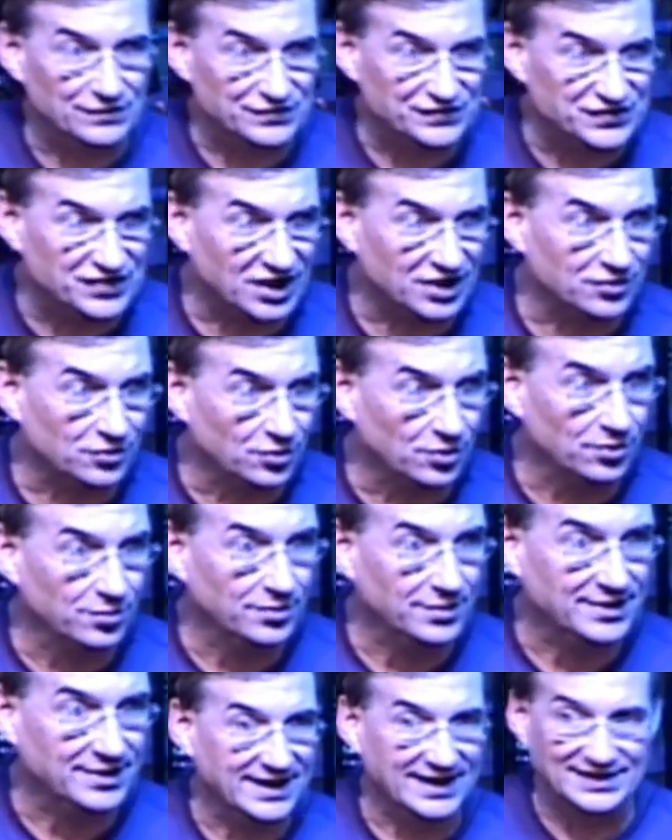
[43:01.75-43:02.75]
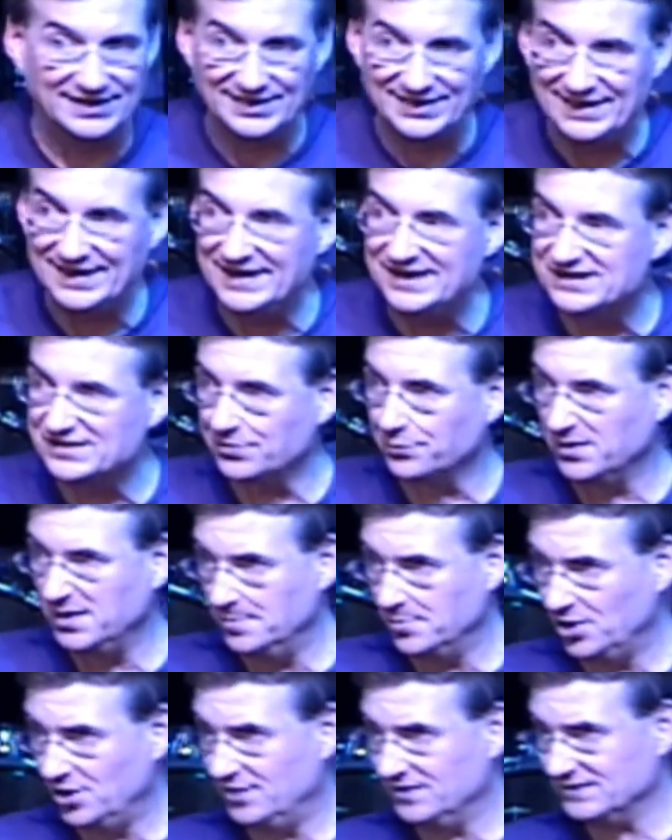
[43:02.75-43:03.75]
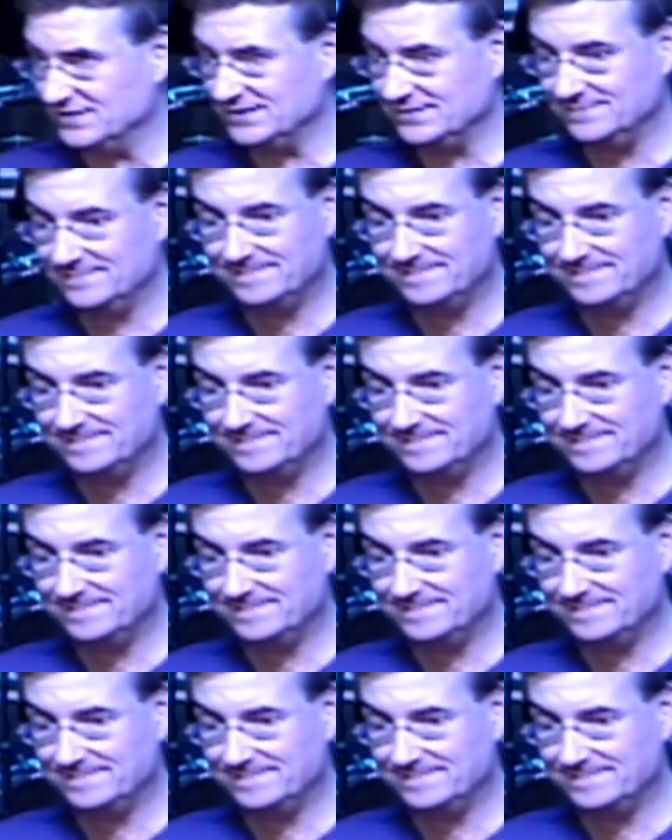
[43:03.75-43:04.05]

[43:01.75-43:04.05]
juggle at least three balls.